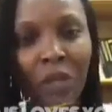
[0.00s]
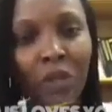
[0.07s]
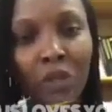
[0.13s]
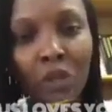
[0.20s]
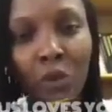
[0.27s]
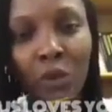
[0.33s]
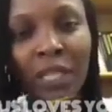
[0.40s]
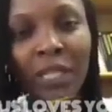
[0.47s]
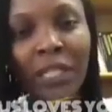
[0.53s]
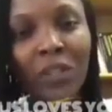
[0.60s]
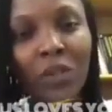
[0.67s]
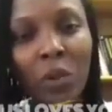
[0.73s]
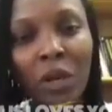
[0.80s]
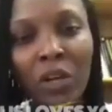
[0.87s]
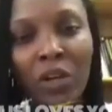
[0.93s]
shooting
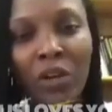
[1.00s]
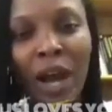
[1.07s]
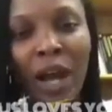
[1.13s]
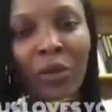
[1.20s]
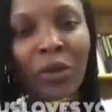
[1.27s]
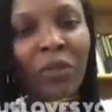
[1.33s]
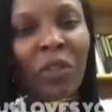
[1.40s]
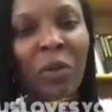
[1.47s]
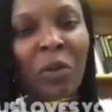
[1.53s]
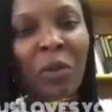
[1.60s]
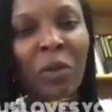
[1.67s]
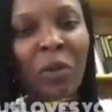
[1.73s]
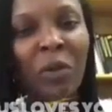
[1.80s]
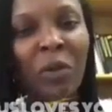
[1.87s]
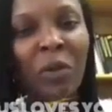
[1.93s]
into a crowd of the
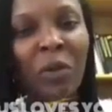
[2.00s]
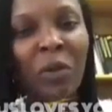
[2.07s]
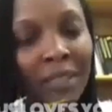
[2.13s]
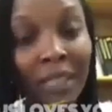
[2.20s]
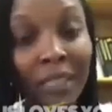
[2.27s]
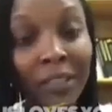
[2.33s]
bravest